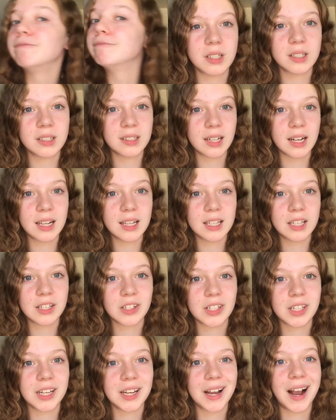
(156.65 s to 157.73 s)
So at the start of this
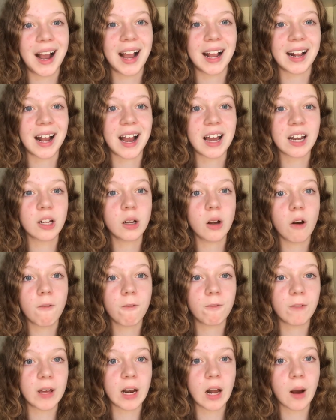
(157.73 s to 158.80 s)
year, I kind of
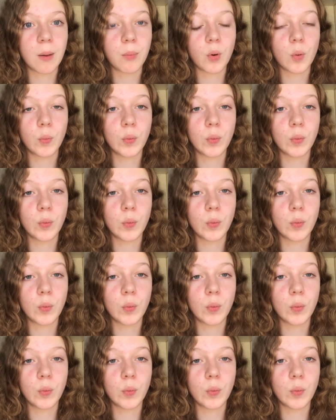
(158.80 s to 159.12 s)
got fed up